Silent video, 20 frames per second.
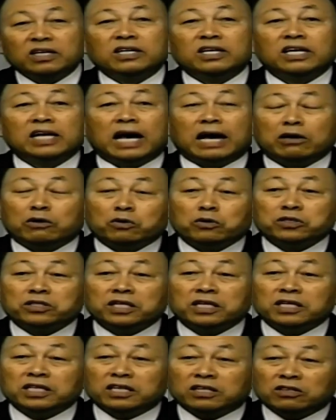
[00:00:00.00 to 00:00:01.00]
house,
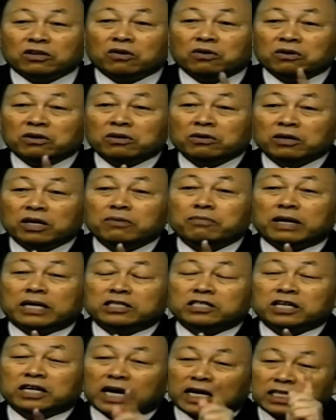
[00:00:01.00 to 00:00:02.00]
the owner's
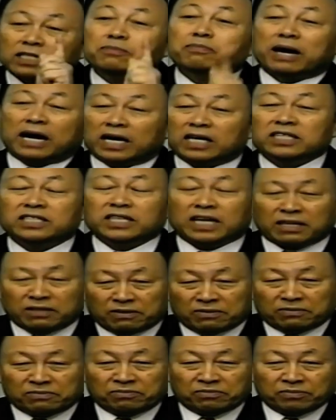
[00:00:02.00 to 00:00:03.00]
going to,
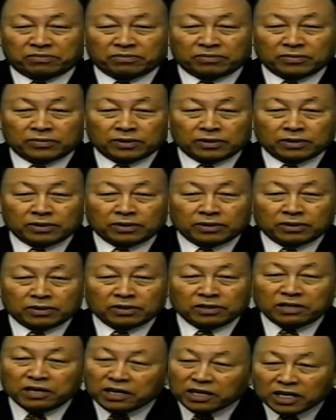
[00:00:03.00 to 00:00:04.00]
you know,
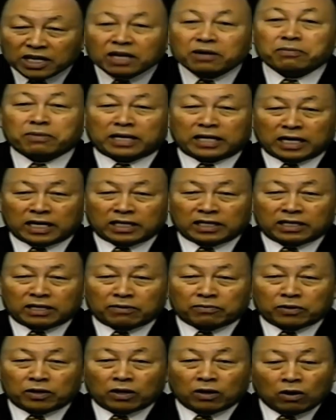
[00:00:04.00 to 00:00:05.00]
tell you
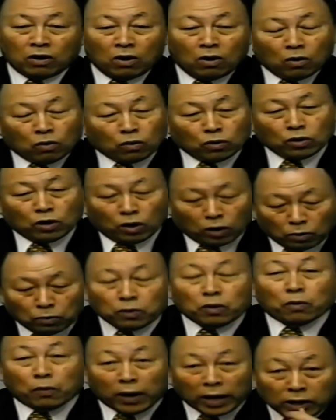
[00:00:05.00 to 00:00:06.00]
to leave. If
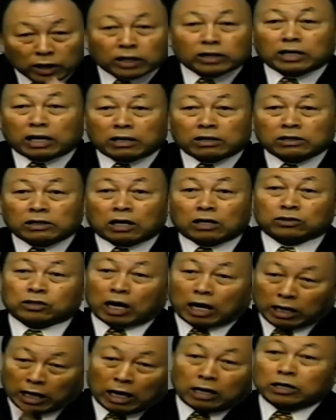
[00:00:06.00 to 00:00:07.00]
you keep using
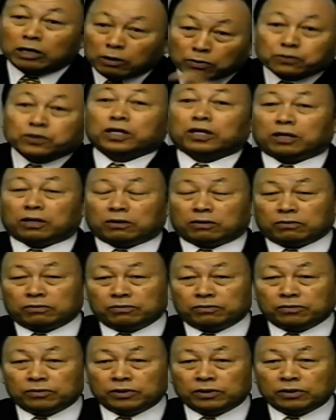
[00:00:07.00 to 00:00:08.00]
someone like that, then you'll
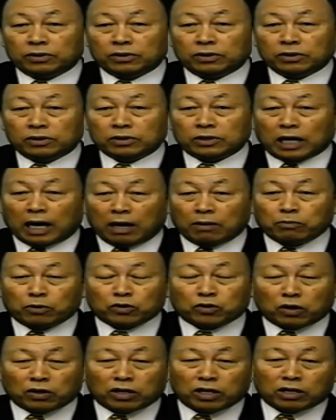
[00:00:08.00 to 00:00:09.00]
be ruined because it's
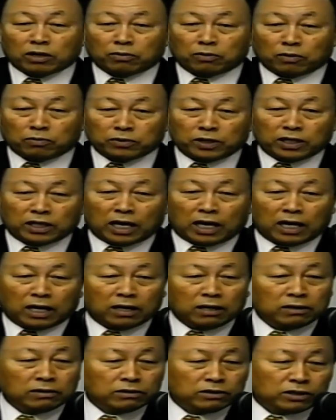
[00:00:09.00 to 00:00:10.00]
like with like.
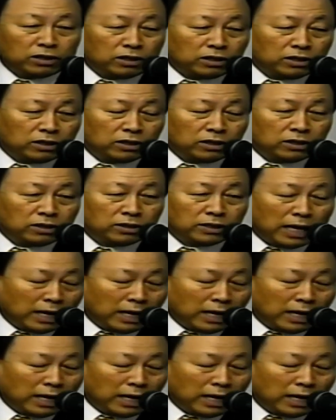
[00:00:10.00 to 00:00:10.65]
So,